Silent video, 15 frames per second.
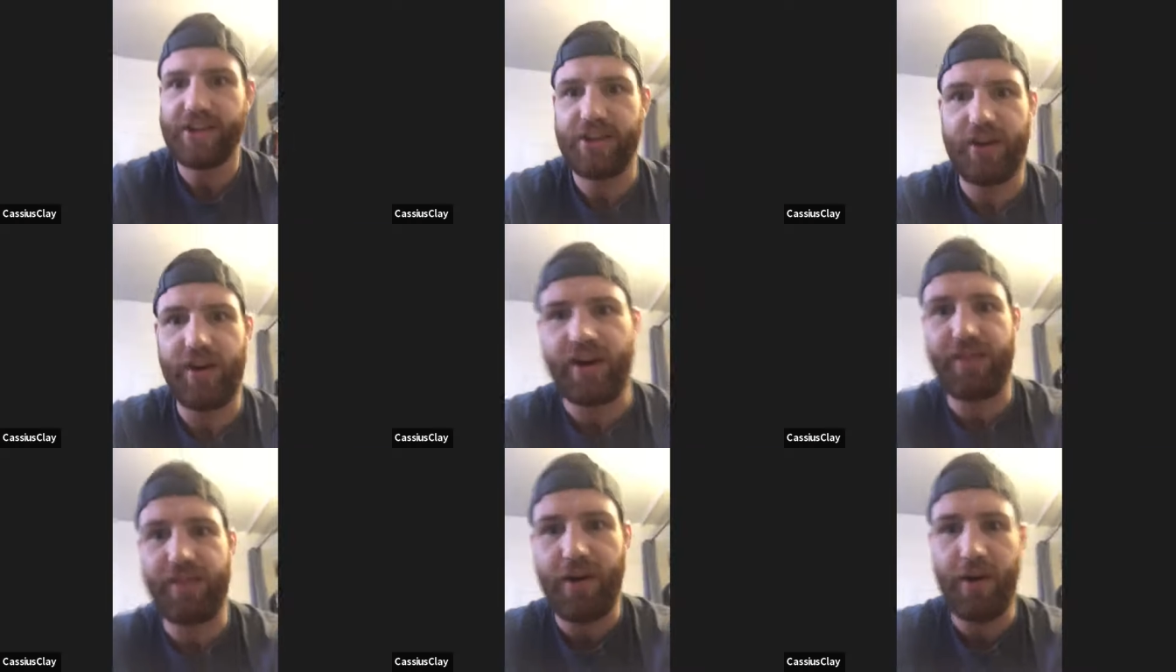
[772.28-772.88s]
you know,
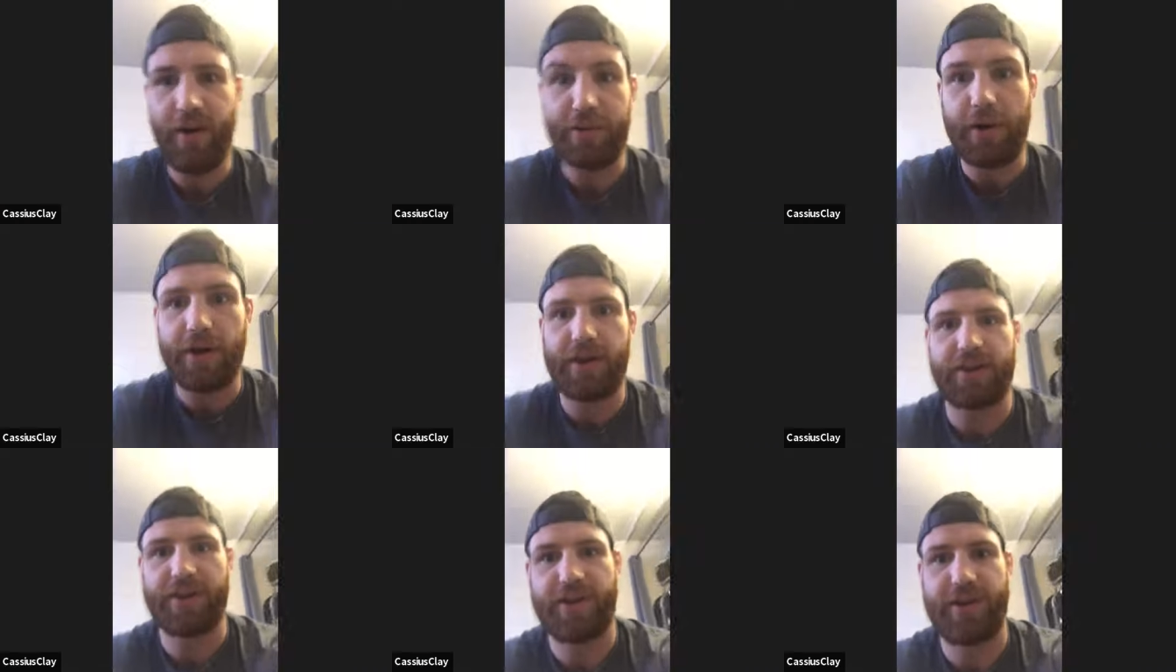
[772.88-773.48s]
I've always
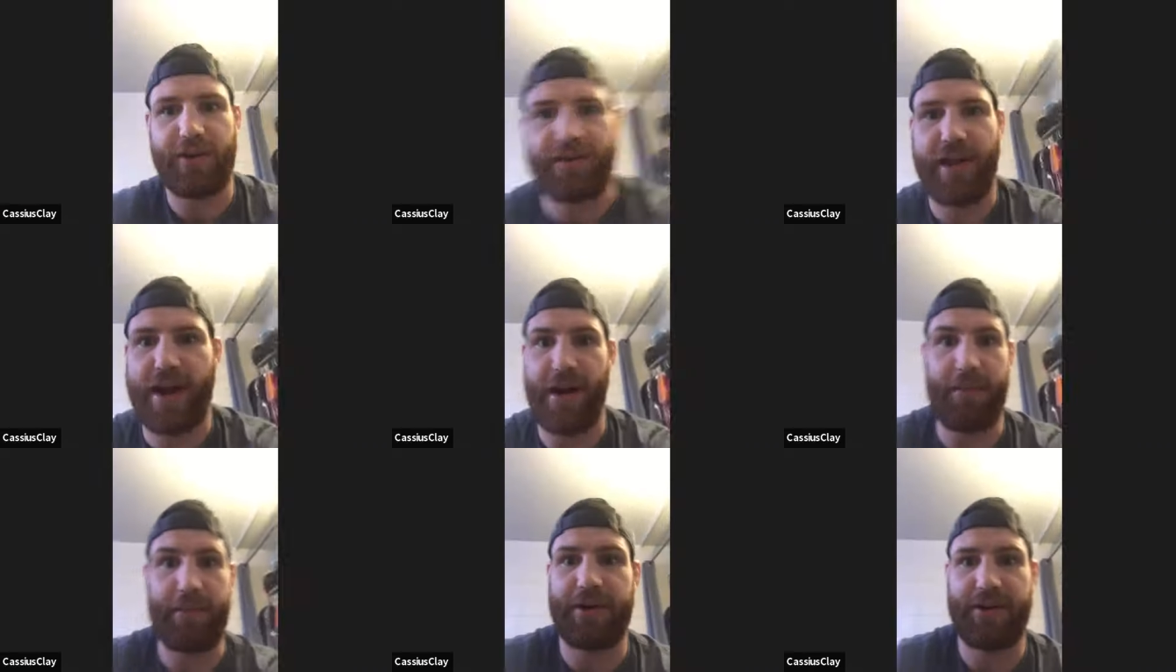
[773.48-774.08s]
wanted to do
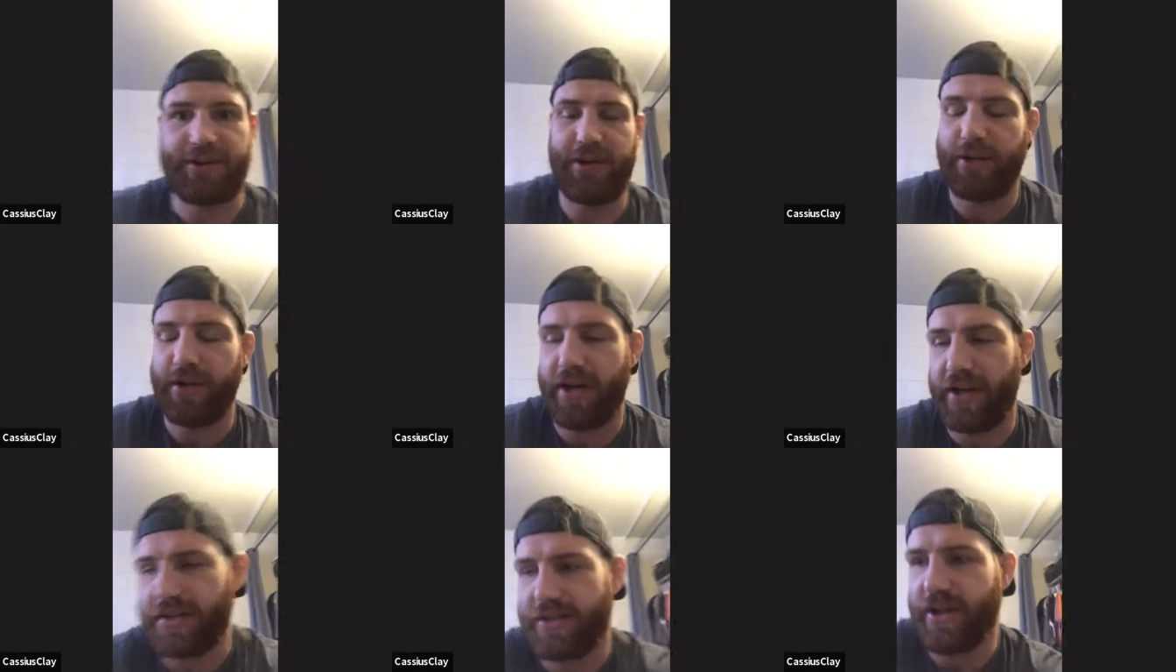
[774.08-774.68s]
that. I'm going to do
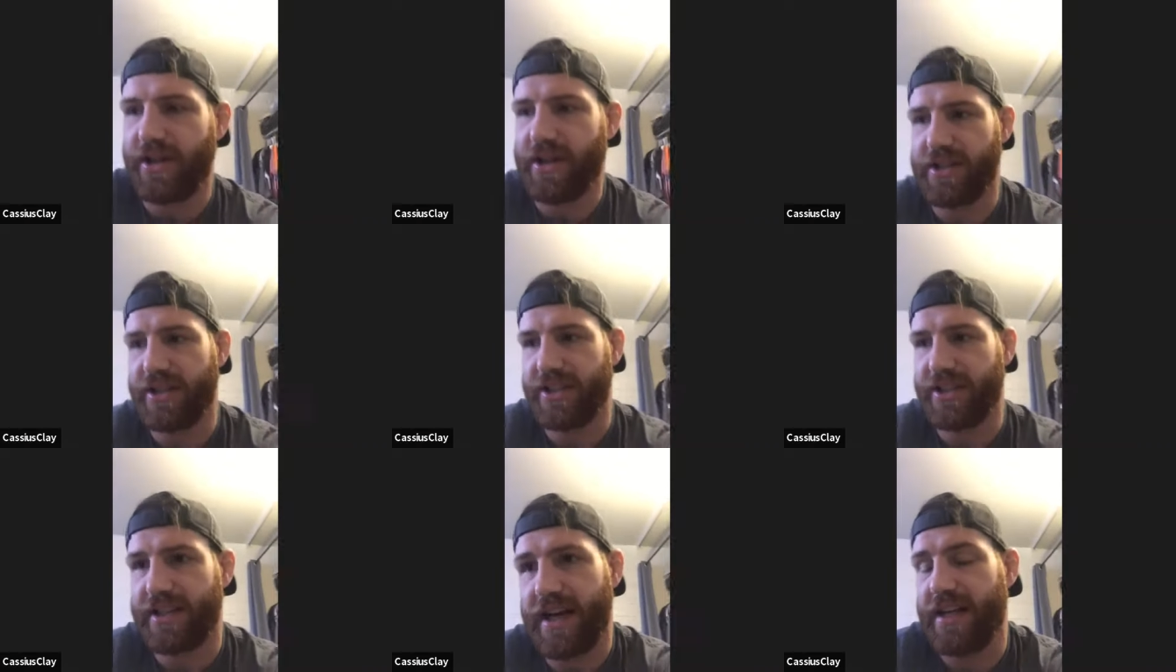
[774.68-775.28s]
it. And so I
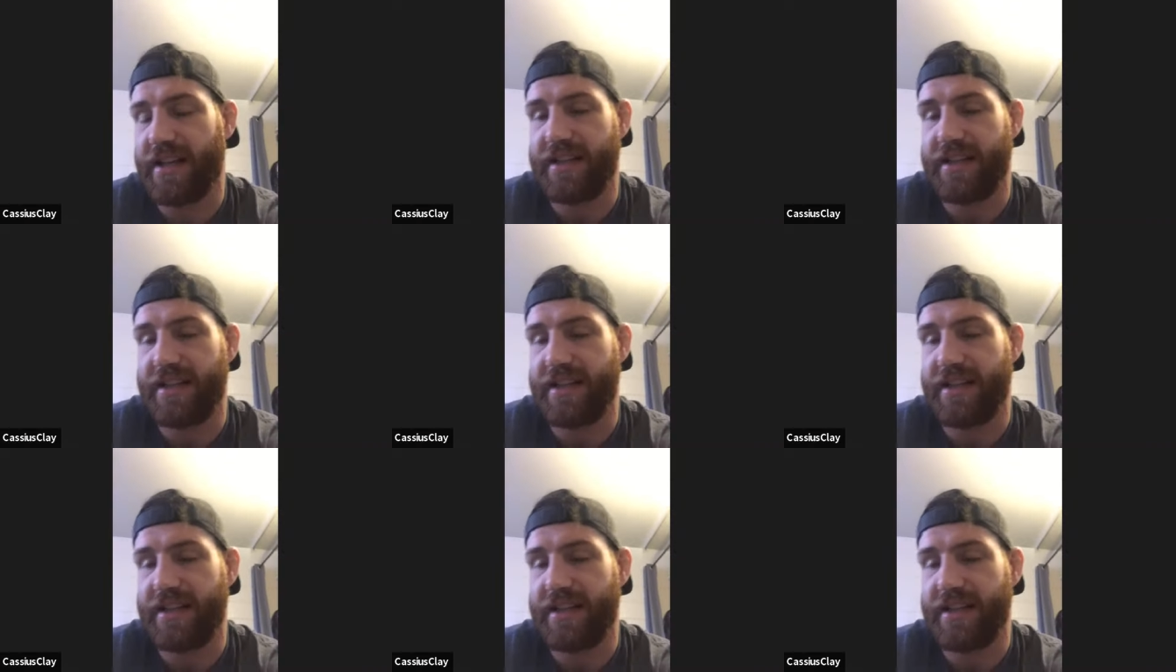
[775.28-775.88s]
just kind of
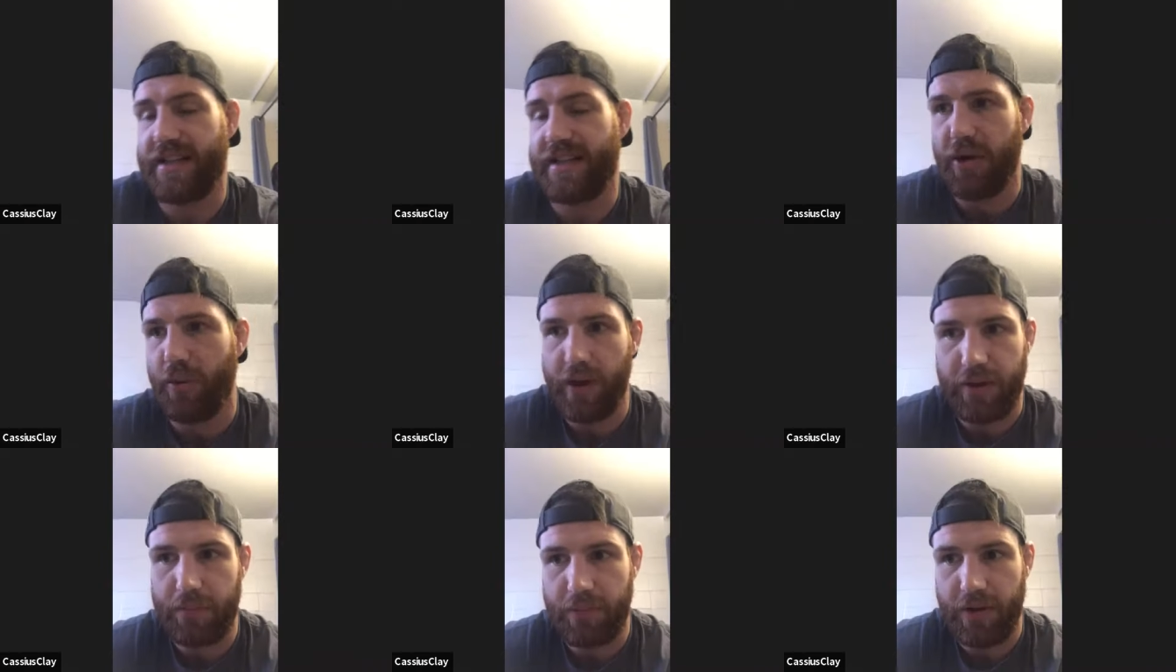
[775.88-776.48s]
signed up on a
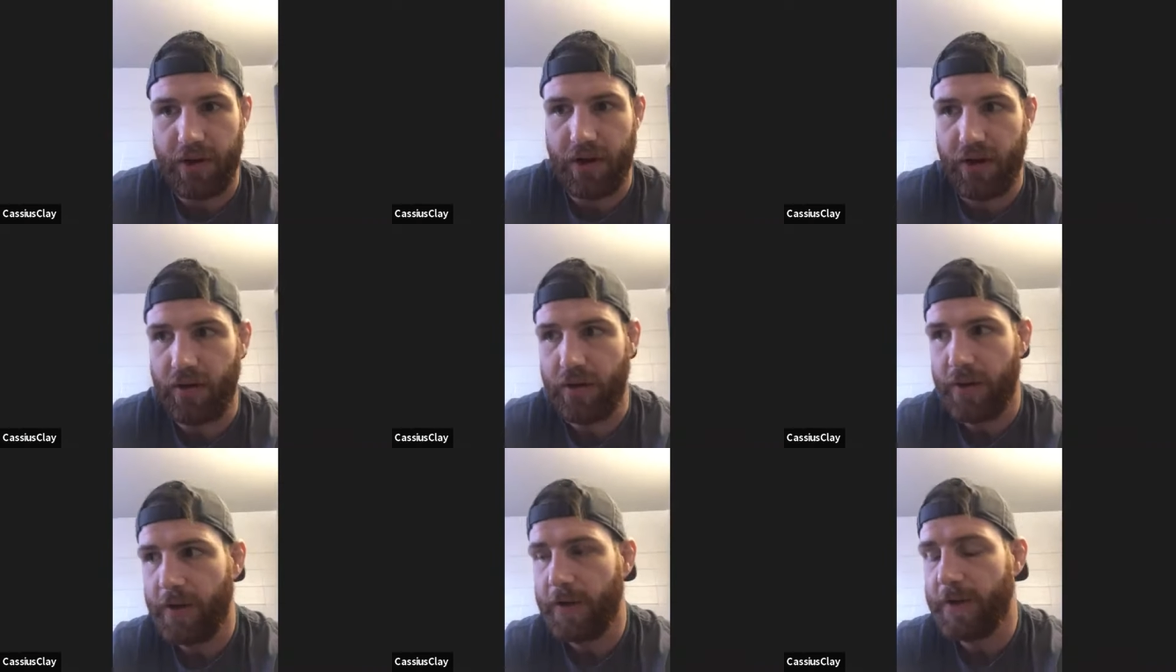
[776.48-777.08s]
whim, you know?